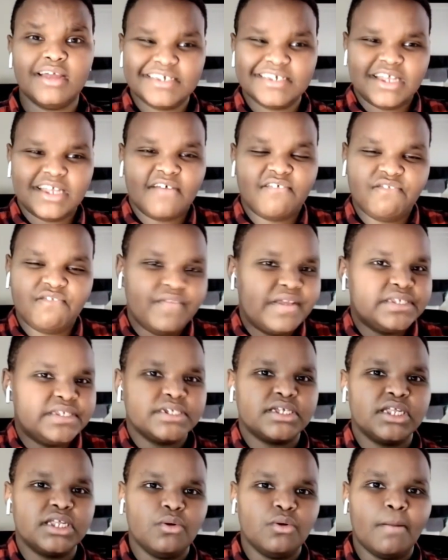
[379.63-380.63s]
does not
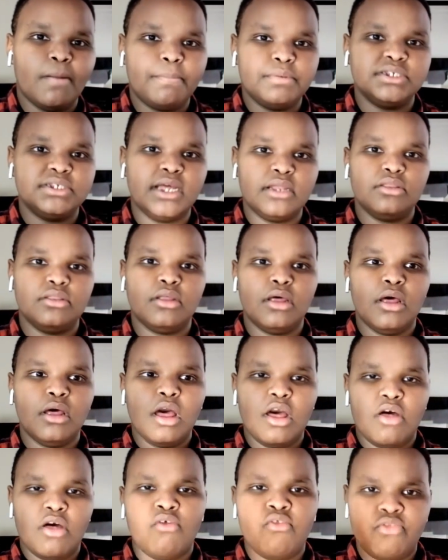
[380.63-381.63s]
physically represent
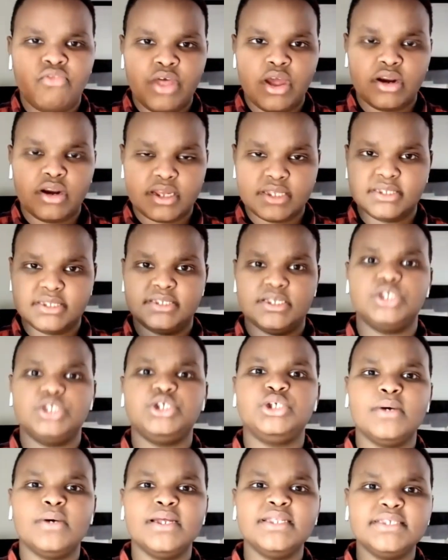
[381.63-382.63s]
their
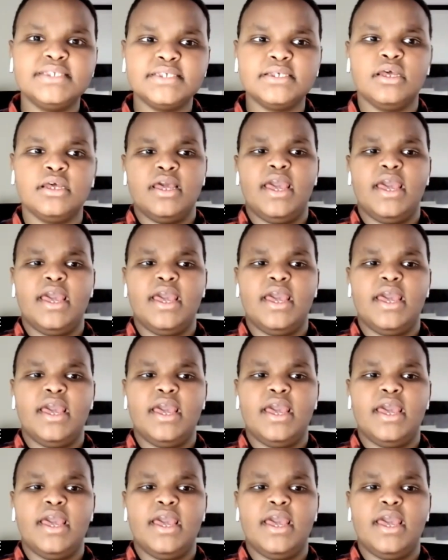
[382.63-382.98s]
constituents,